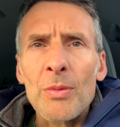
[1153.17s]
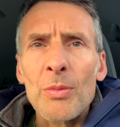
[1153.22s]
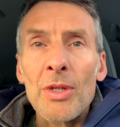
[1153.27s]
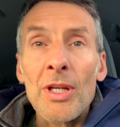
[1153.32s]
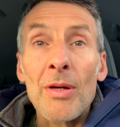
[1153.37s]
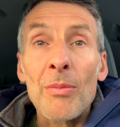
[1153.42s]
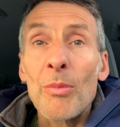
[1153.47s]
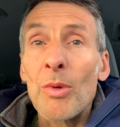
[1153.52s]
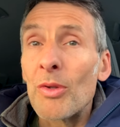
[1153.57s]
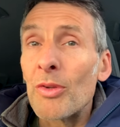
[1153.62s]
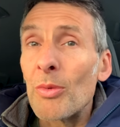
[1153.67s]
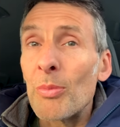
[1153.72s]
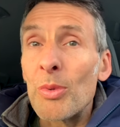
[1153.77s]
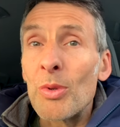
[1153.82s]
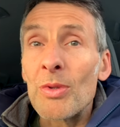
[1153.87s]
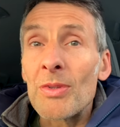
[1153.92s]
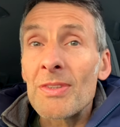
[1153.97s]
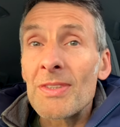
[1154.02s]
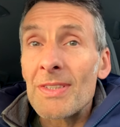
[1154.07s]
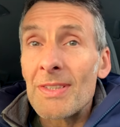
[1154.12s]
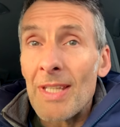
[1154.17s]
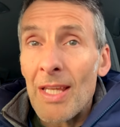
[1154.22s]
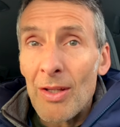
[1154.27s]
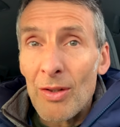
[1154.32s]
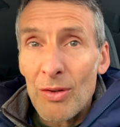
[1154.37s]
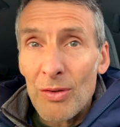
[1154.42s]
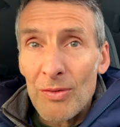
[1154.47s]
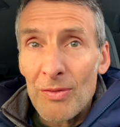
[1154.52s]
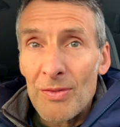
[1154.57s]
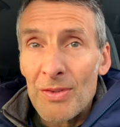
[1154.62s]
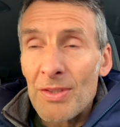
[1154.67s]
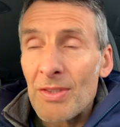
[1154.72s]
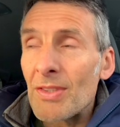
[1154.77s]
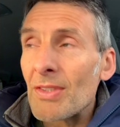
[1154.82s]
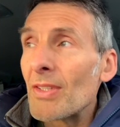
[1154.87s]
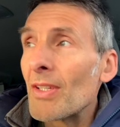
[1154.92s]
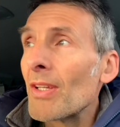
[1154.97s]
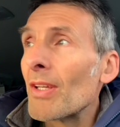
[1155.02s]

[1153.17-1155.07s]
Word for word: we have multiple selves,